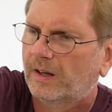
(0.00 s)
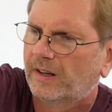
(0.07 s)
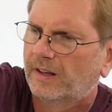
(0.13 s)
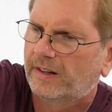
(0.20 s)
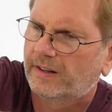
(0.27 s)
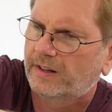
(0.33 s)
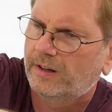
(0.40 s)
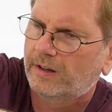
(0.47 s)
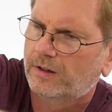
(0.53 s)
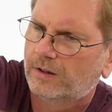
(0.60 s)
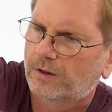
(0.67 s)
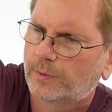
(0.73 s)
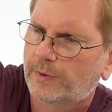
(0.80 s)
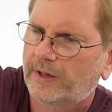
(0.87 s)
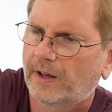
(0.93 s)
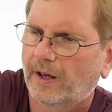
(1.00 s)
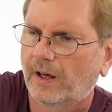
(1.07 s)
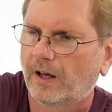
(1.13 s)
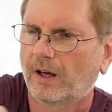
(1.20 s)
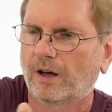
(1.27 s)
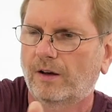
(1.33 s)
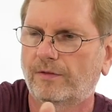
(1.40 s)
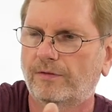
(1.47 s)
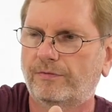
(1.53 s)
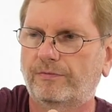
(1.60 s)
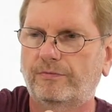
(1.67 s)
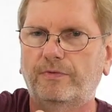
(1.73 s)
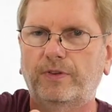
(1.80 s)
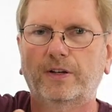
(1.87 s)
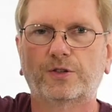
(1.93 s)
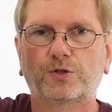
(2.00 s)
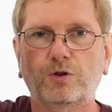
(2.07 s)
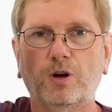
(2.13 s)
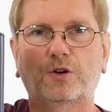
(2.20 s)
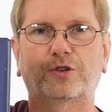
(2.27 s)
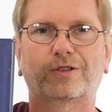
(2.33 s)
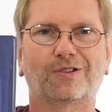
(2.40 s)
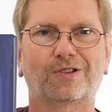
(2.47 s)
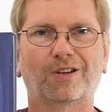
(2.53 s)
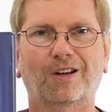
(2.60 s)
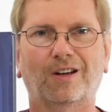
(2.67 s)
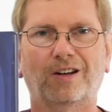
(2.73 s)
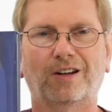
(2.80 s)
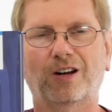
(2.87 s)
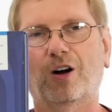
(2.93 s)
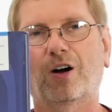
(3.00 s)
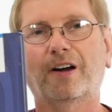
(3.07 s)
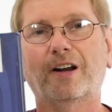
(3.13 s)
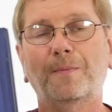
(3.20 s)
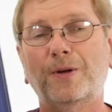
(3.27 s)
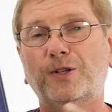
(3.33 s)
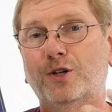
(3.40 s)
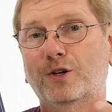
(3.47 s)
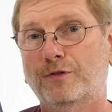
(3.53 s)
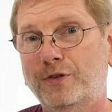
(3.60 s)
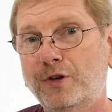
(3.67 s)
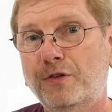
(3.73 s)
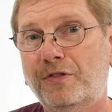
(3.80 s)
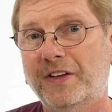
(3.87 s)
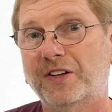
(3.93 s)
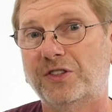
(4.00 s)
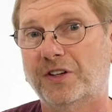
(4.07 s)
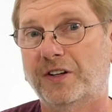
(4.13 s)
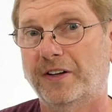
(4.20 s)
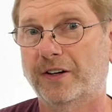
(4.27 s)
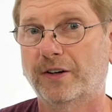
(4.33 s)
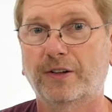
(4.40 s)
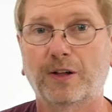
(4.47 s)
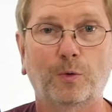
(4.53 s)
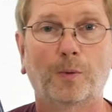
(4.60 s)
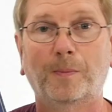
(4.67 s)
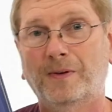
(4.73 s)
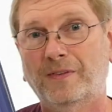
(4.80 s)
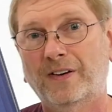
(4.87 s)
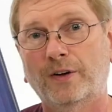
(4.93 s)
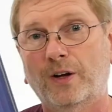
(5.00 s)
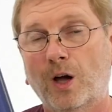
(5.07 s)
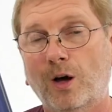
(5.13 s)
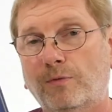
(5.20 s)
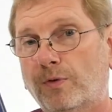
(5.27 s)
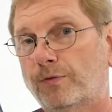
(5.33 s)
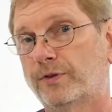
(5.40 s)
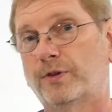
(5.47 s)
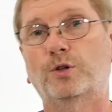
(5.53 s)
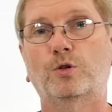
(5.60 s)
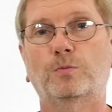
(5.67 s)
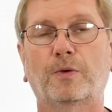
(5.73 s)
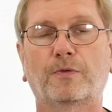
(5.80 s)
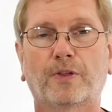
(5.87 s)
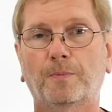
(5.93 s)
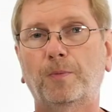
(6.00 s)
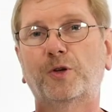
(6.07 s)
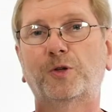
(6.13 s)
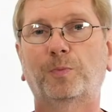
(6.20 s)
And here we have the instructions. Now I'm going to mention a few things in here that will be very helpful for you, but for the most